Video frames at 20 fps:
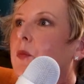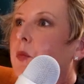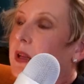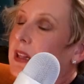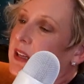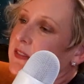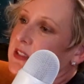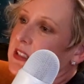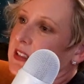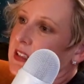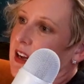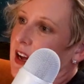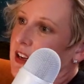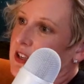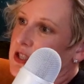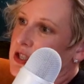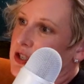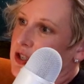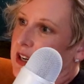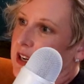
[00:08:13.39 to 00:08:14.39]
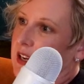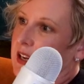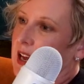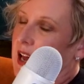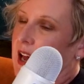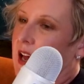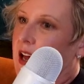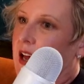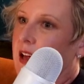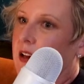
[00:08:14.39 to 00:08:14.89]
we lived in the country,
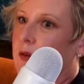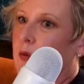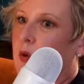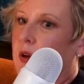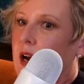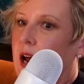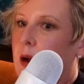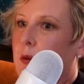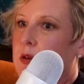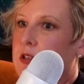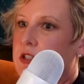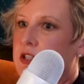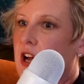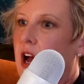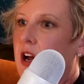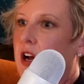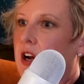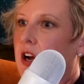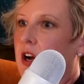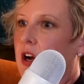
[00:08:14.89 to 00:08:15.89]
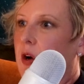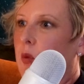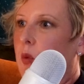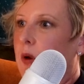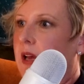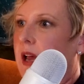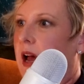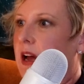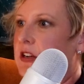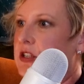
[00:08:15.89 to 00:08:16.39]
and when I was younger,
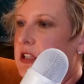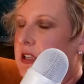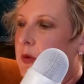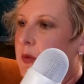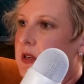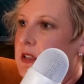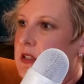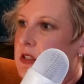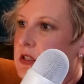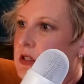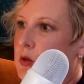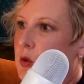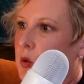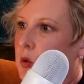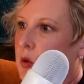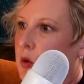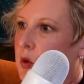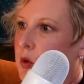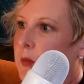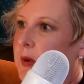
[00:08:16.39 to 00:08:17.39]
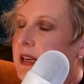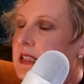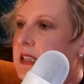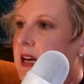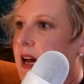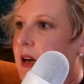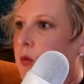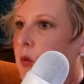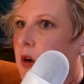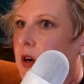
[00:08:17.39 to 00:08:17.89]
we actually went to school. My
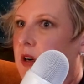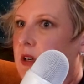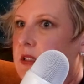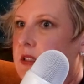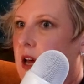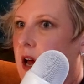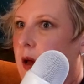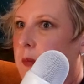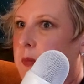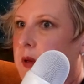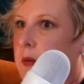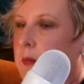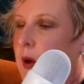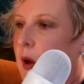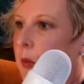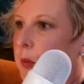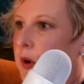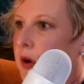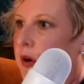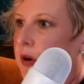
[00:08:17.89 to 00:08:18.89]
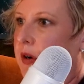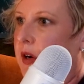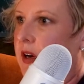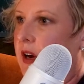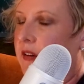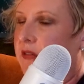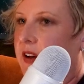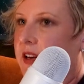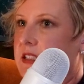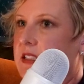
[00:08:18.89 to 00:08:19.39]
dad worked up in Melbourne at
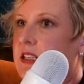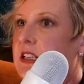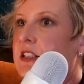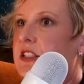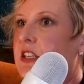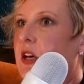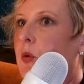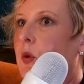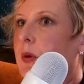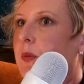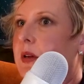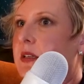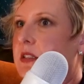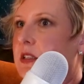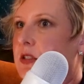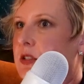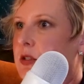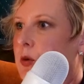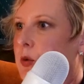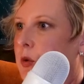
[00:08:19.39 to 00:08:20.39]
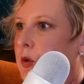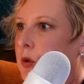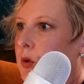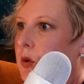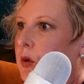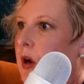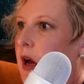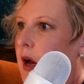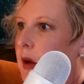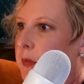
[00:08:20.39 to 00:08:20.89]
FIT, so we went to
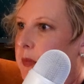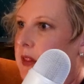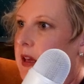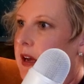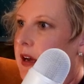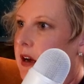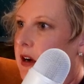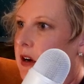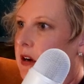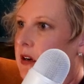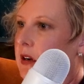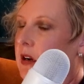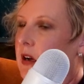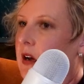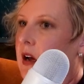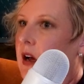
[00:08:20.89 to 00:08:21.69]
school up there